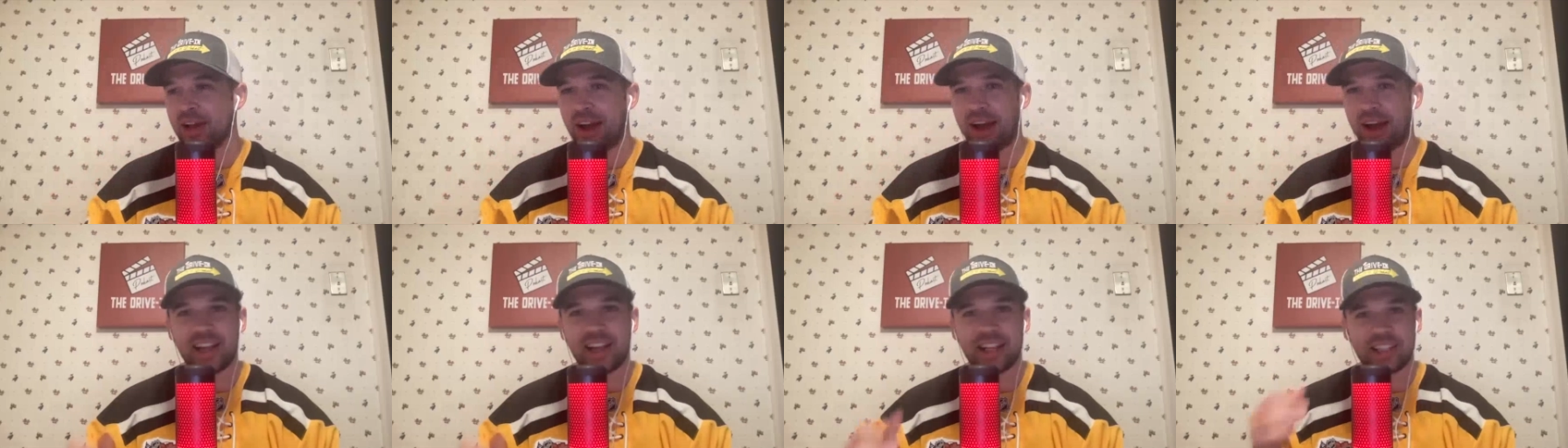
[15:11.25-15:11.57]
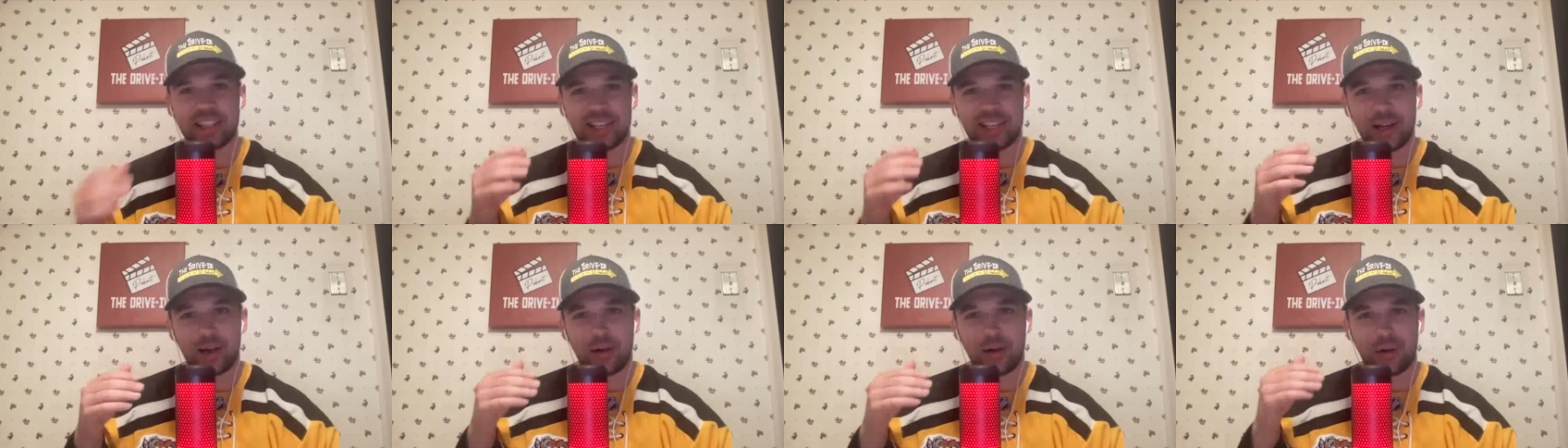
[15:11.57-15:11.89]
I can
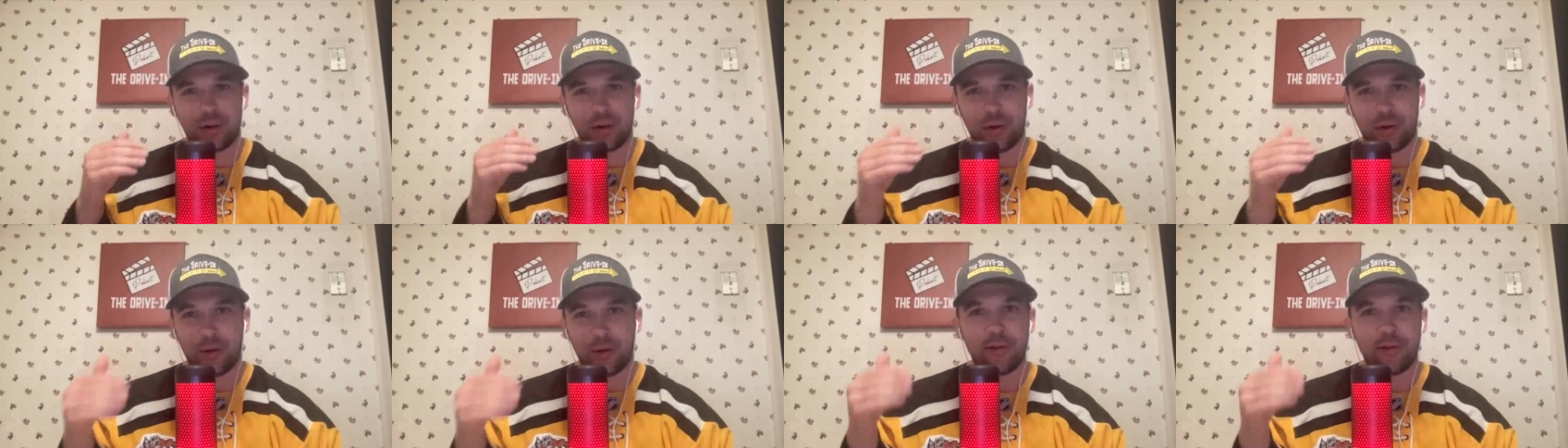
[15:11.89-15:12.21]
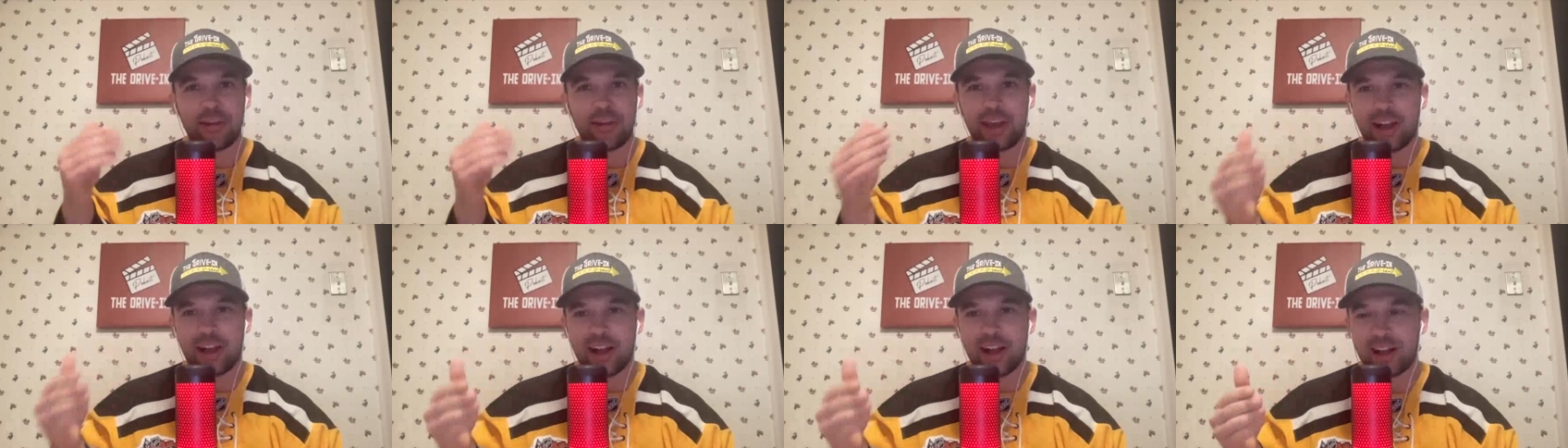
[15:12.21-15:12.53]
tell
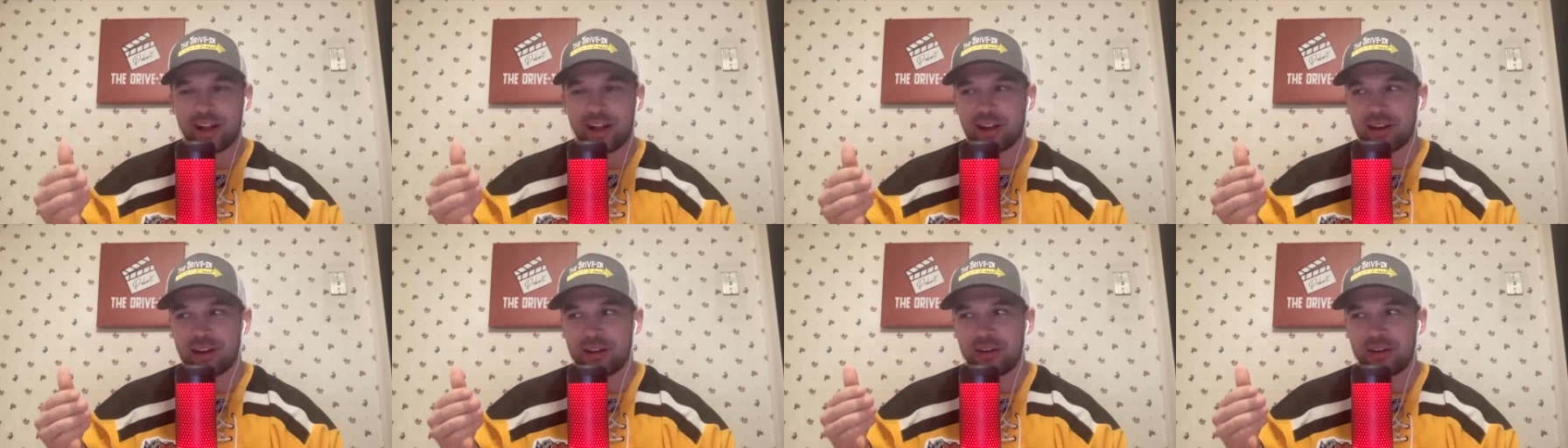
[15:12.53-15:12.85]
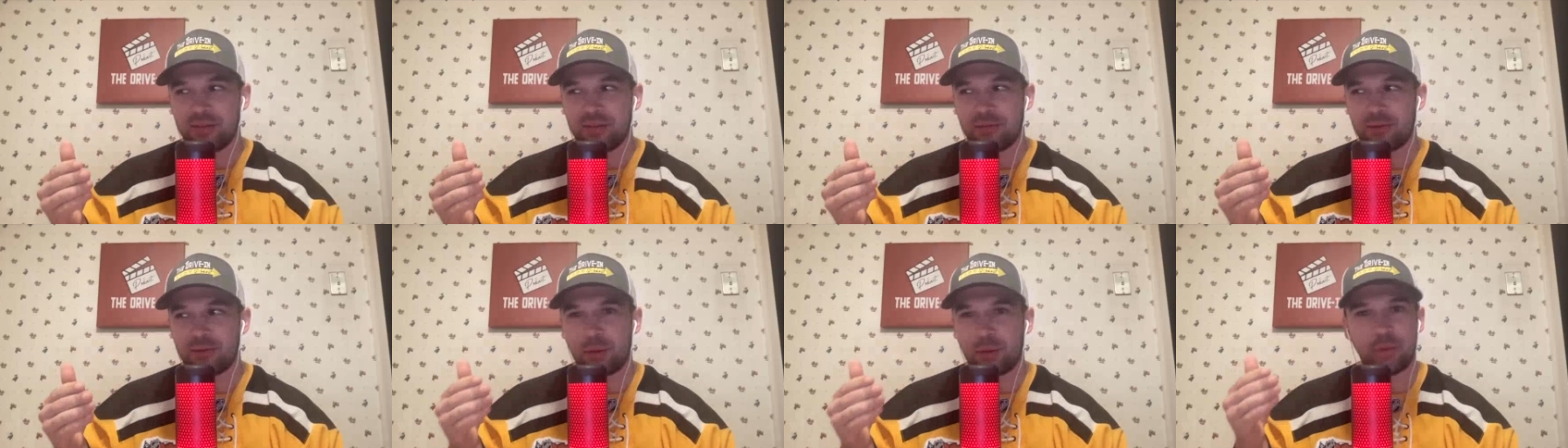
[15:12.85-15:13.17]
early
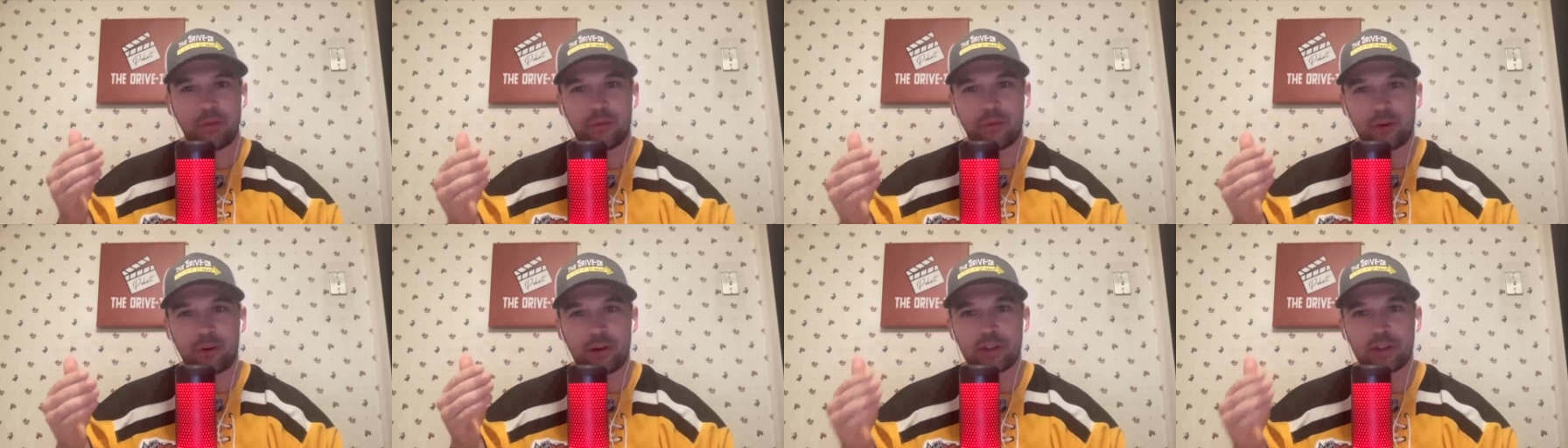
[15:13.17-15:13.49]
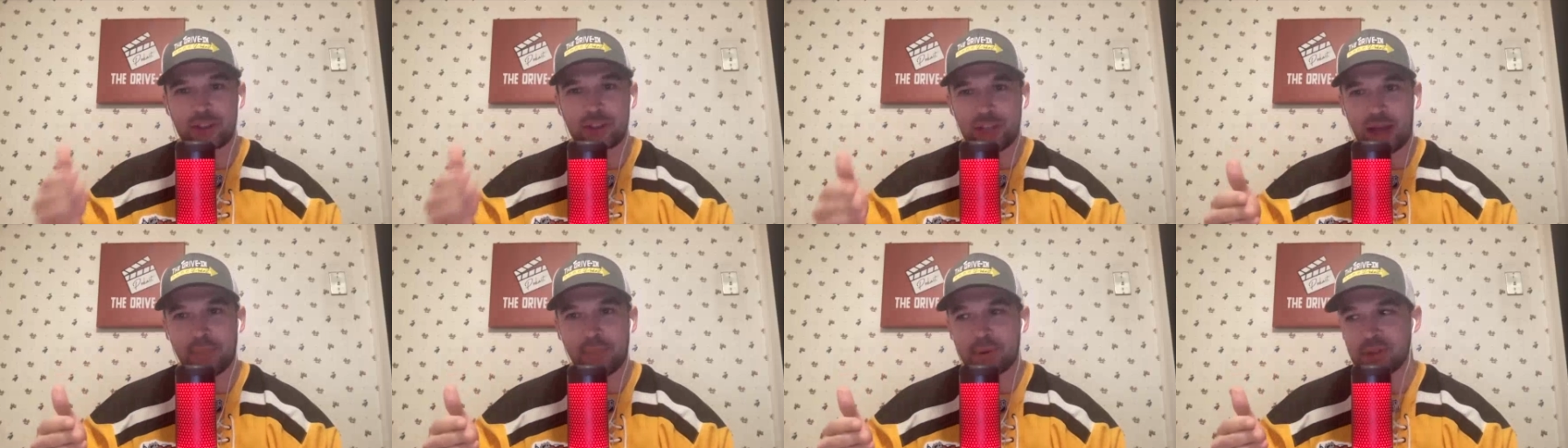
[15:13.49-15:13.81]
on from the
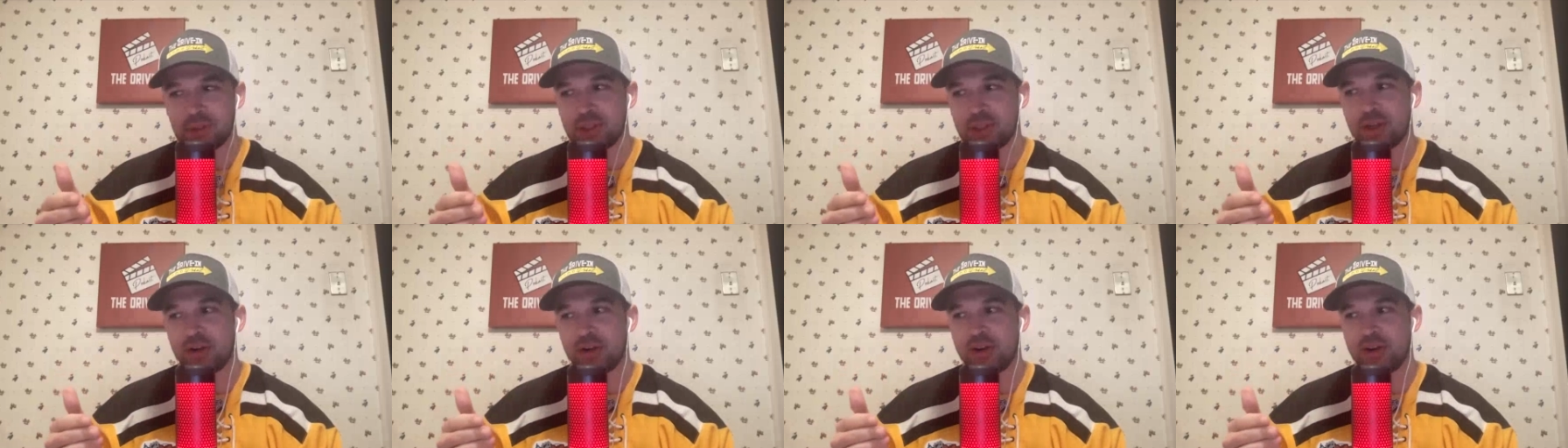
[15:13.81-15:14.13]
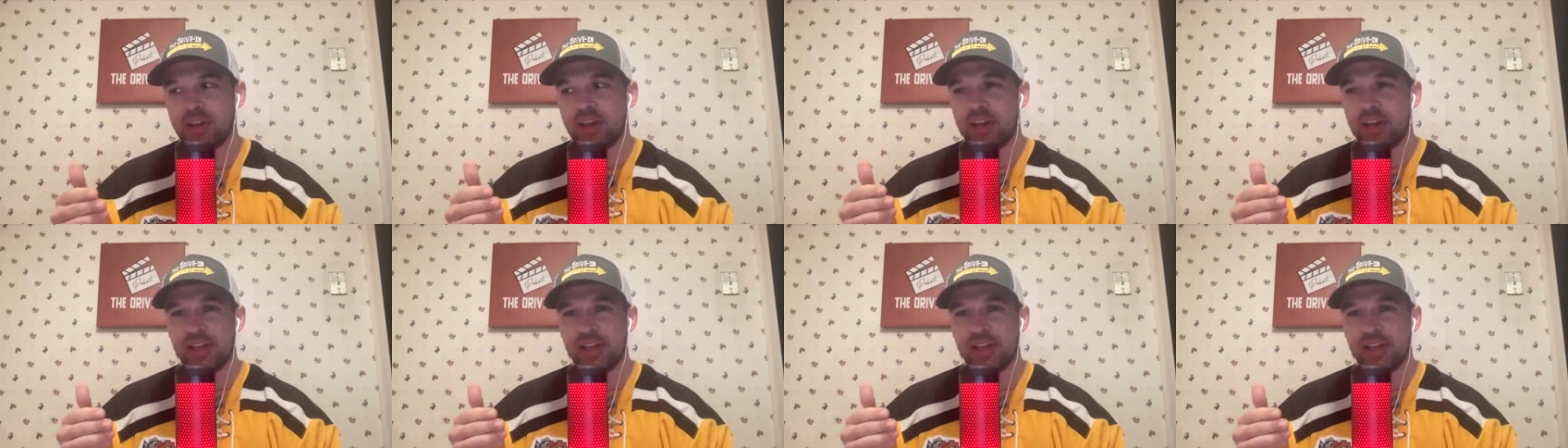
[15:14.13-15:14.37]
first episode,